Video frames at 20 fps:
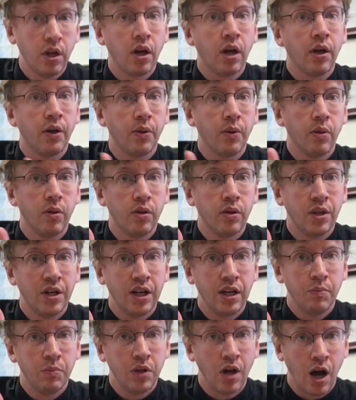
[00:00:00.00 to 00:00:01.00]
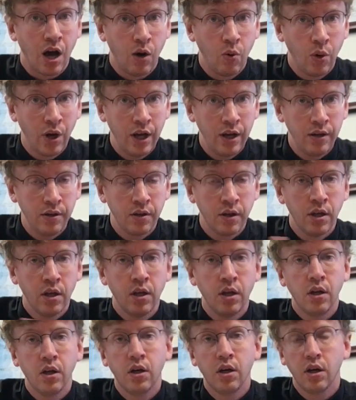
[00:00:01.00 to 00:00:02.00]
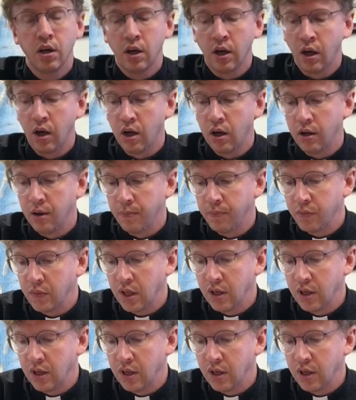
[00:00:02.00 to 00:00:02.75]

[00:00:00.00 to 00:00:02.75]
Uh, the name Yahweh um,